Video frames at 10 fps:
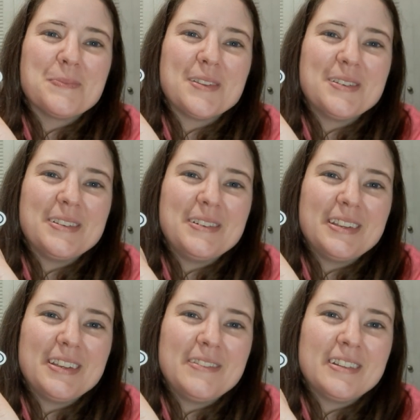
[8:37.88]
They're so
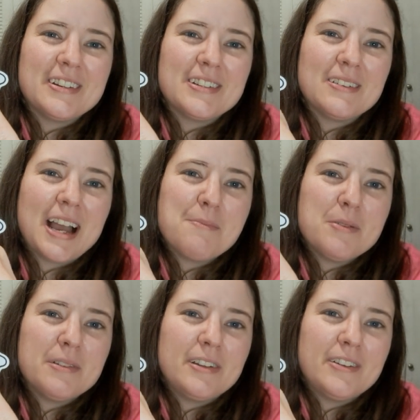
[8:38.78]
cute, and they're so happy
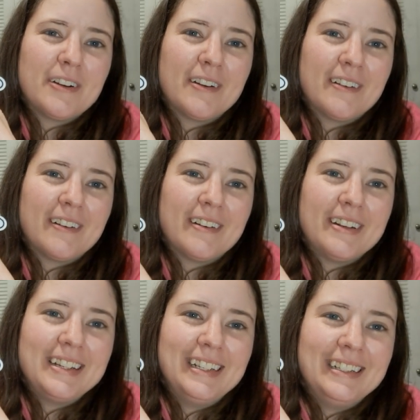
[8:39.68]
with their
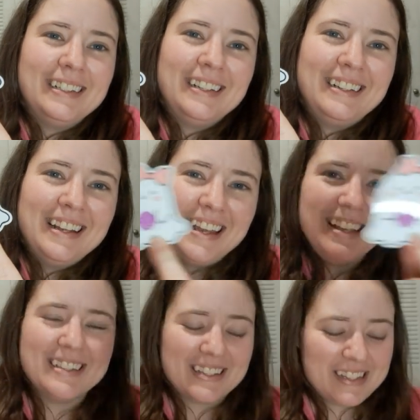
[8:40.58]
yarn.
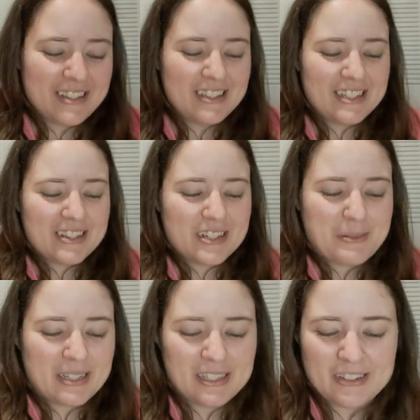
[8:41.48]
So these are the stickers
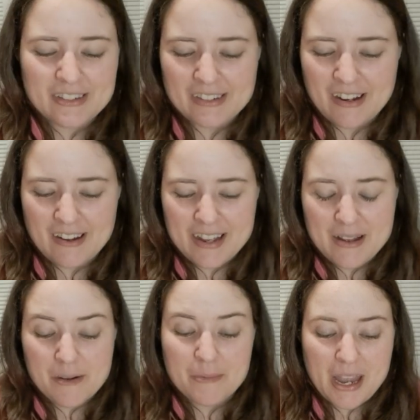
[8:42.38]
my sister got
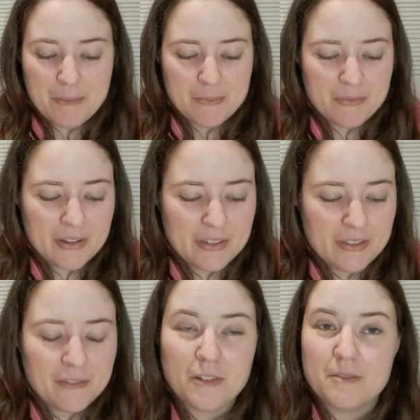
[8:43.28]
or came up
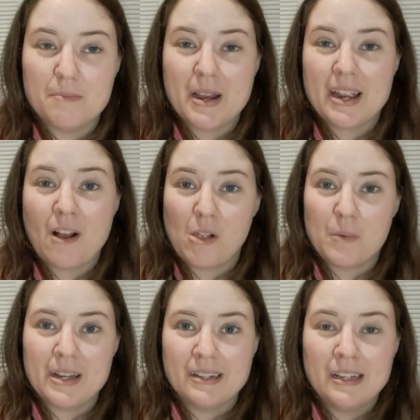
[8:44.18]
with for my
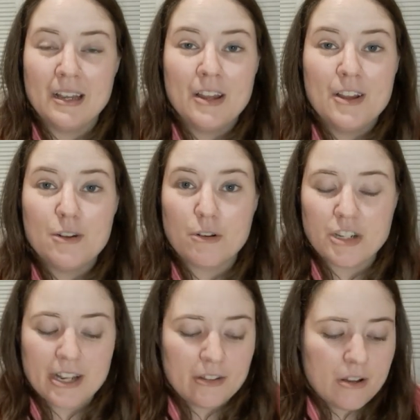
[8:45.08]
Halloween
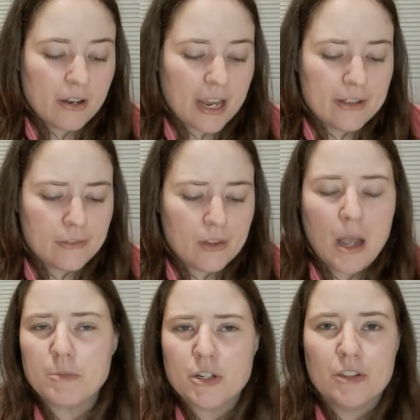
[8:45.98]
crochet along, and
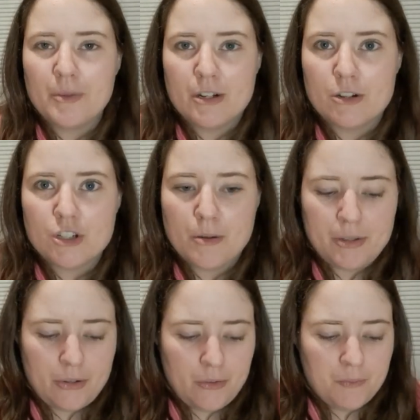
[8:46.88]
I'm sure they'll be in her shop
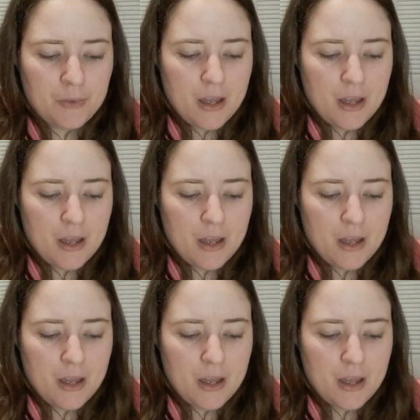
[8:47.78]
too.